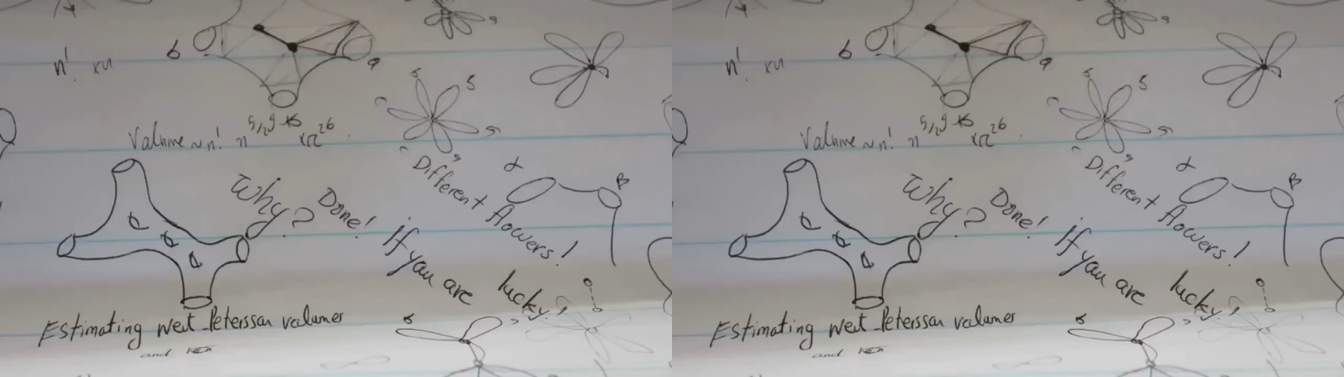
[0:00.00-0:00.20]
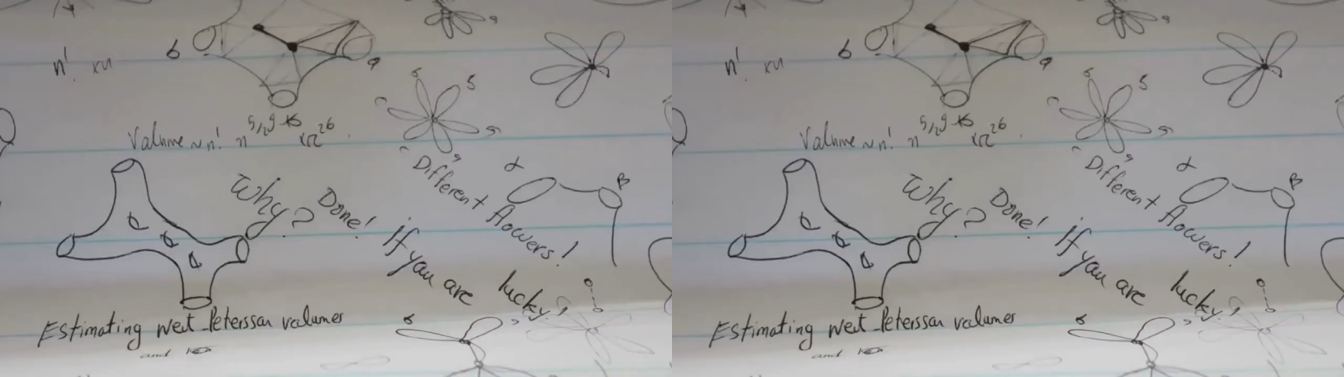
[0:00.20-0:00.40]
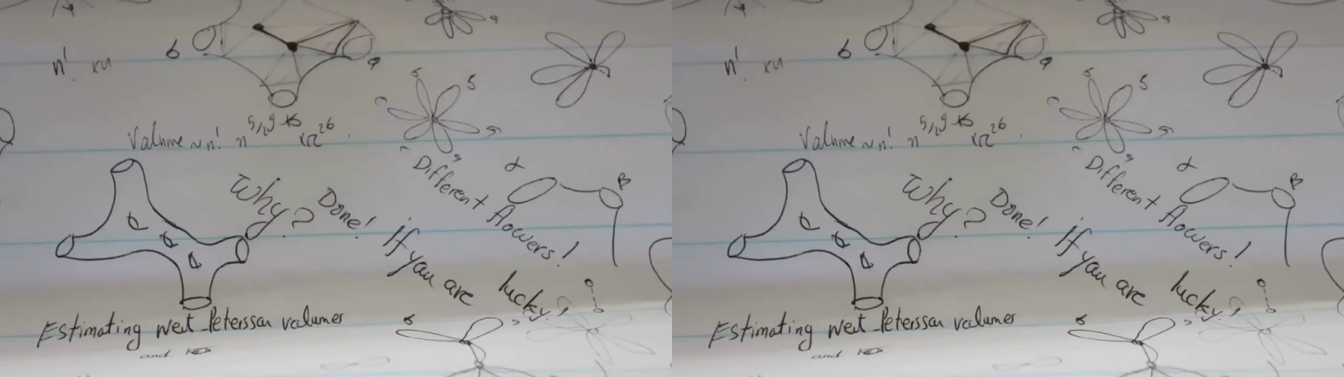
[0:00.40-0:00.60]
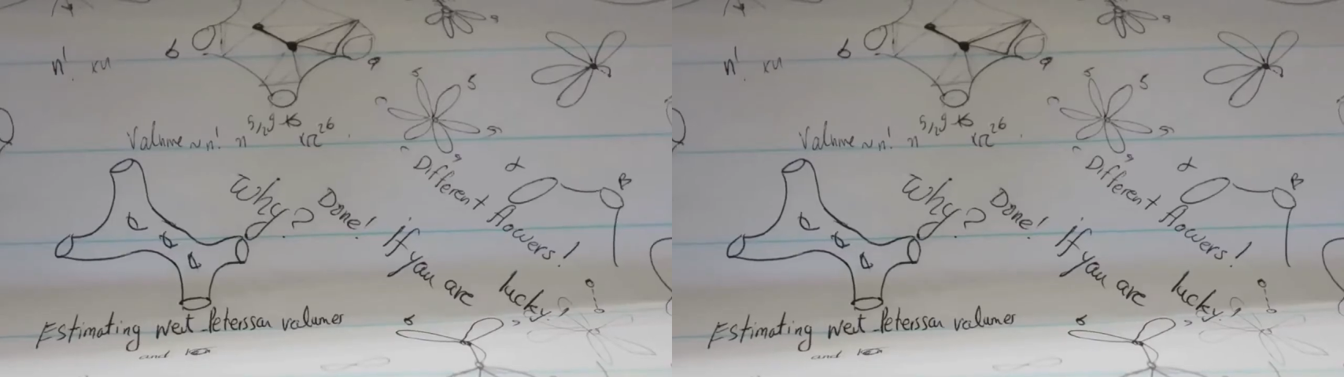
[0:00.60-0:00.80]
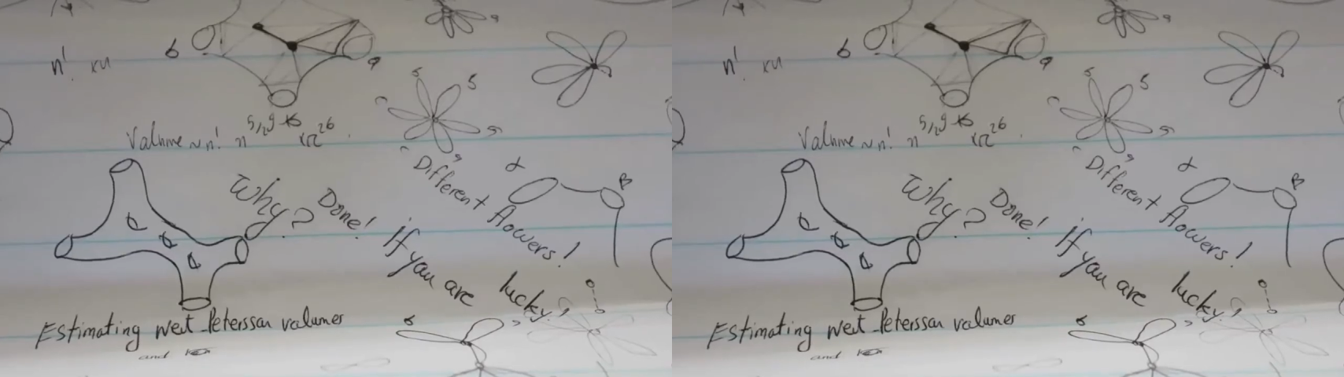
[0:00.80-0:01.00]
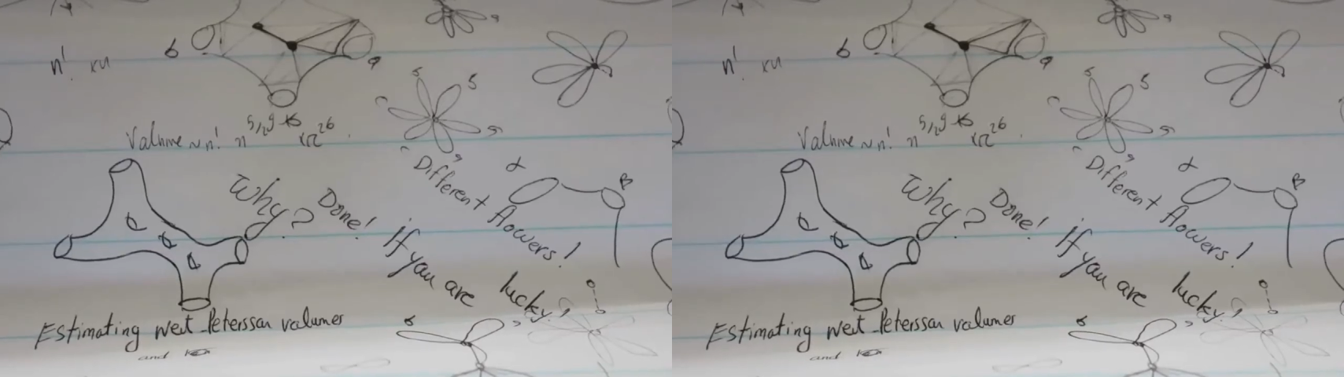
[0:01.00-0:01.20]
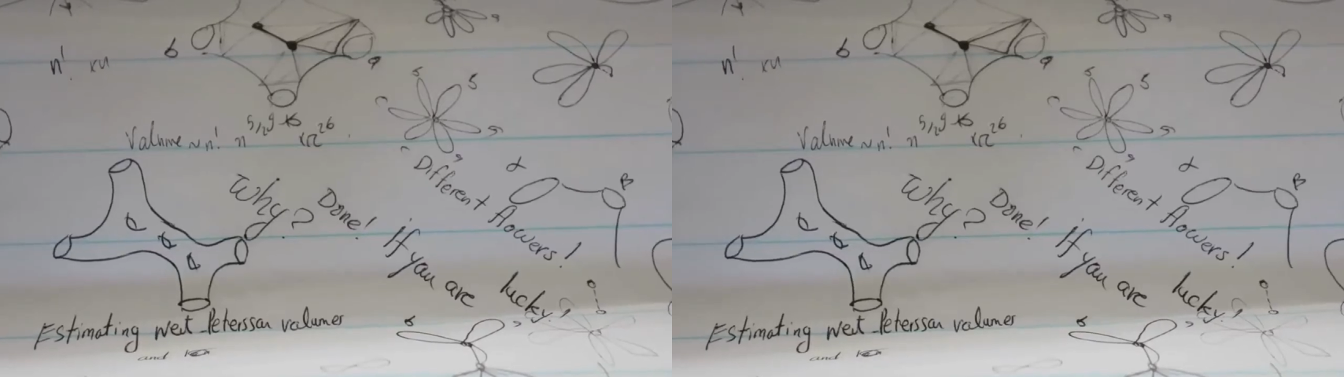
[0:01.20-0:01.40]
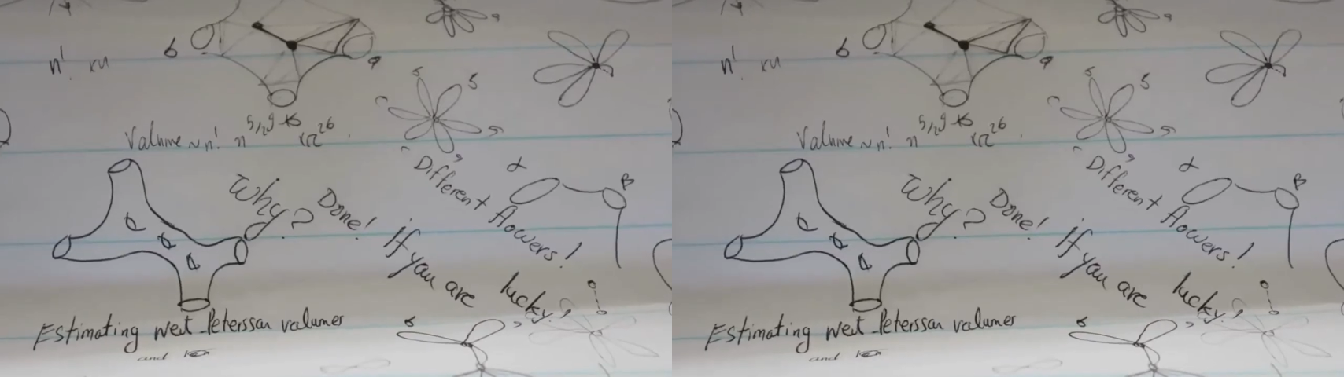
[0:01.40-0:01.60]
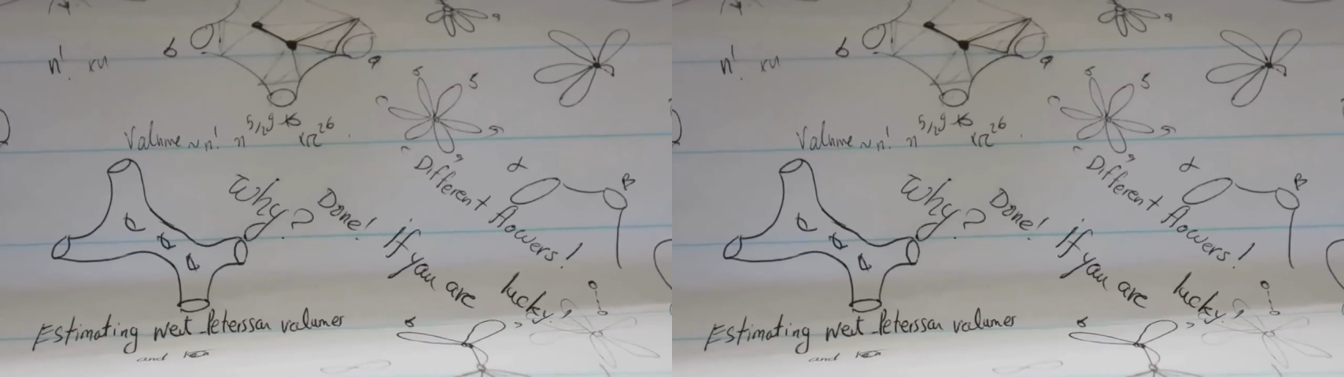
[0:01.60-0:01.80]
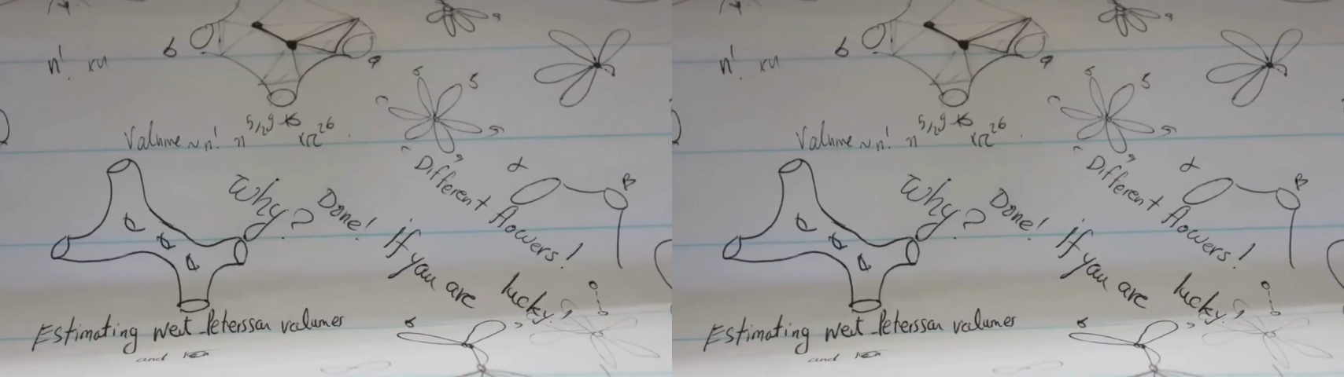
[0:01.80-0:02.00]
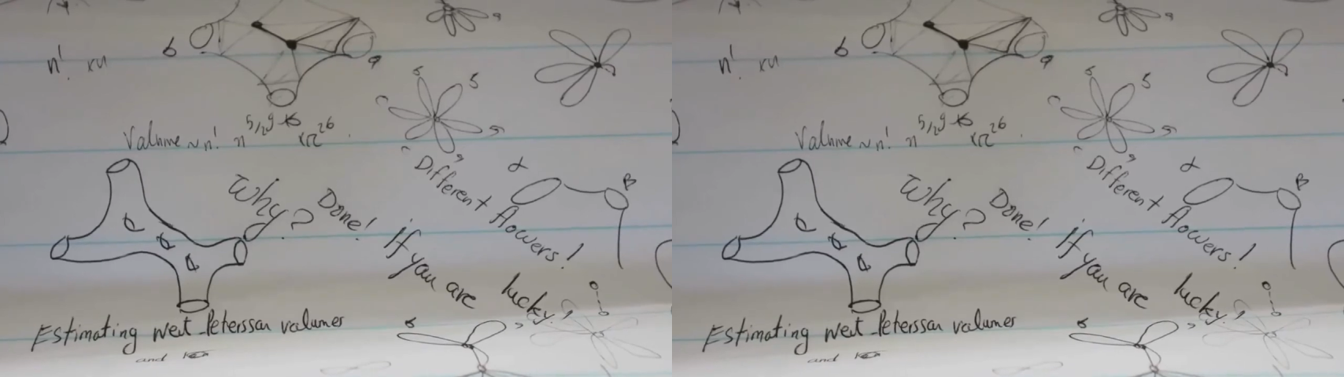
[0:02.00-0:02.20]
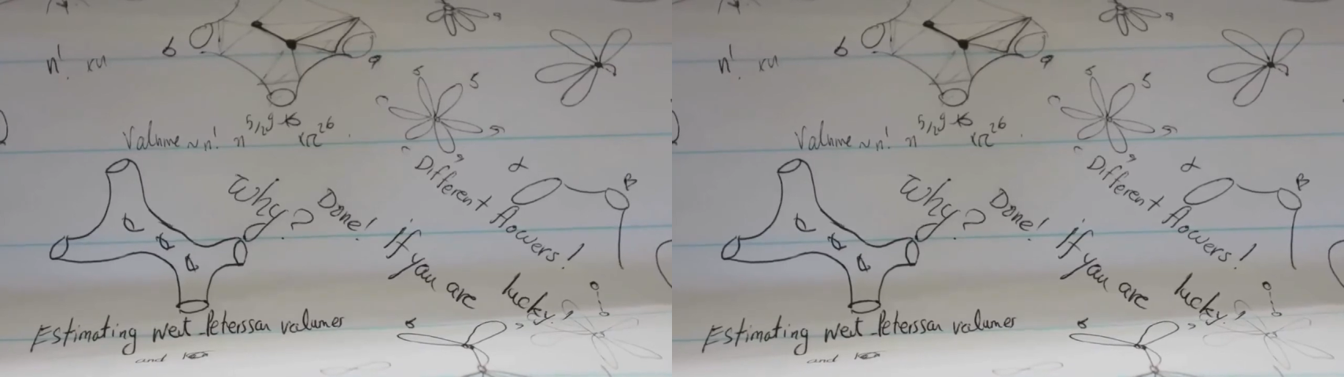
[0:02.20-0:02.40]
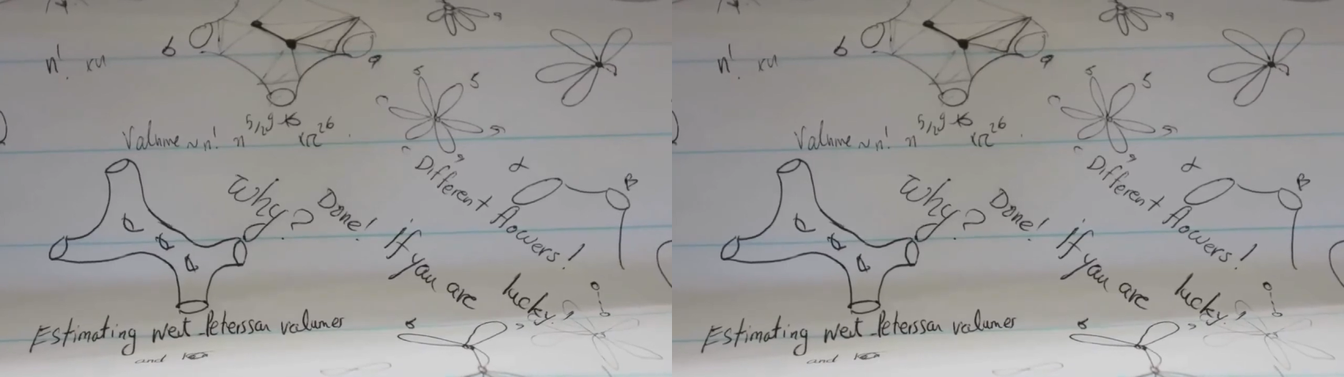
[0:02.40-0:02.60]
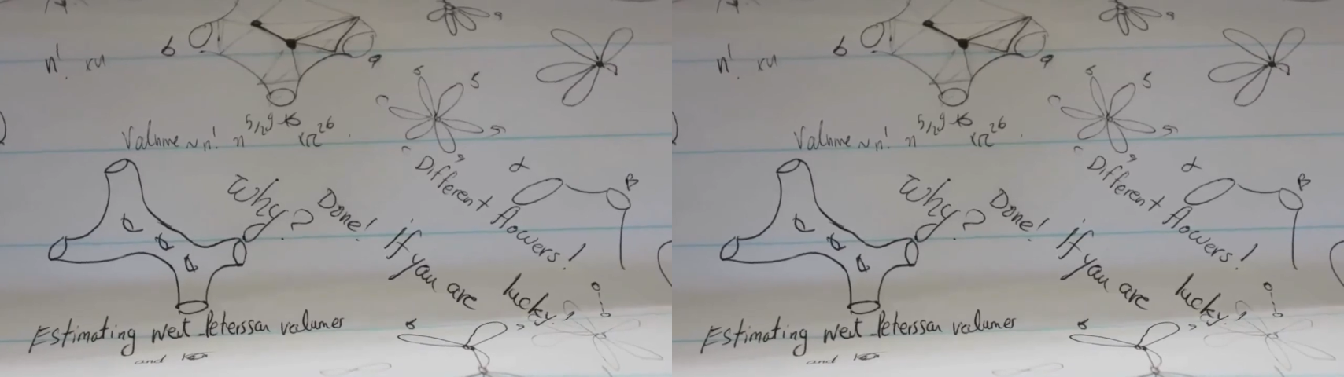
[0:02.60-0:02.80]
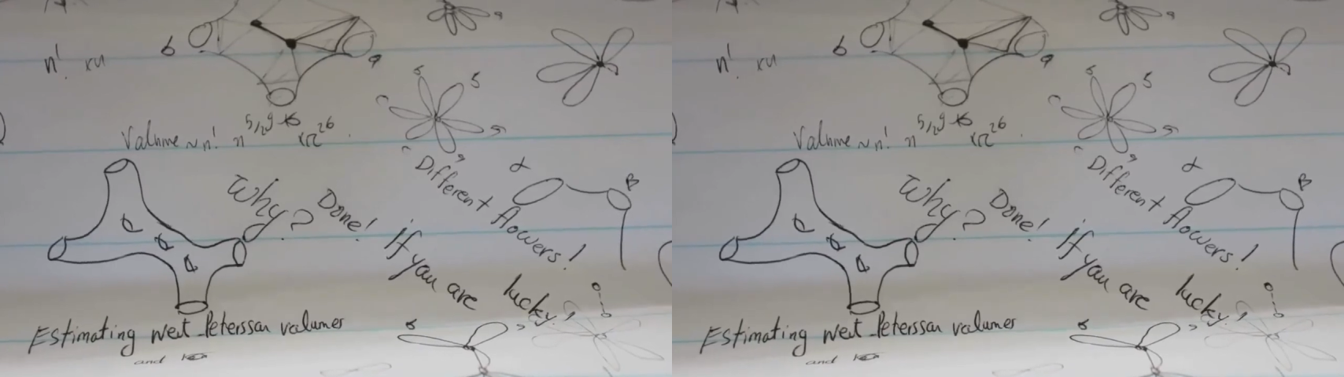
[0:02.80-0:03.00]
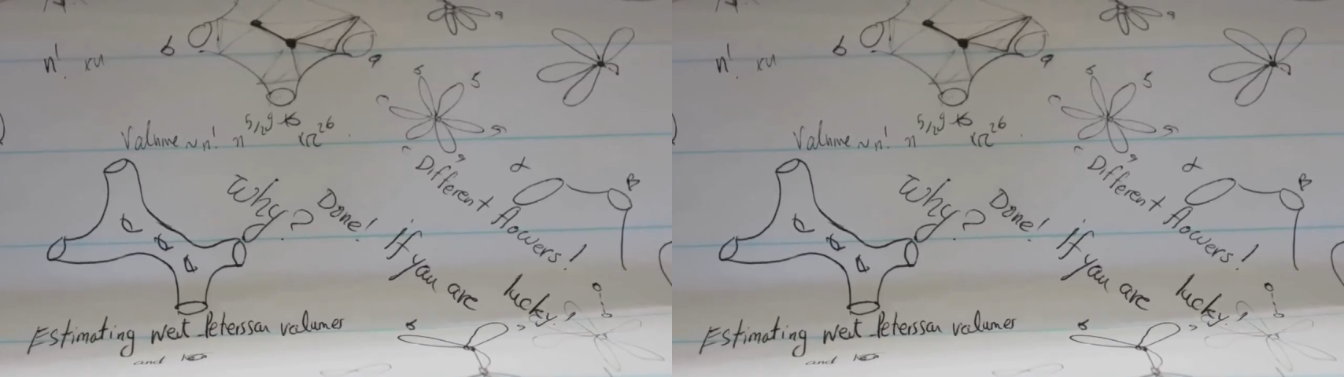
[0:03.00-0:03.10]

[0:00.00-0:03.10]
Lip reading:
(no speaker visible)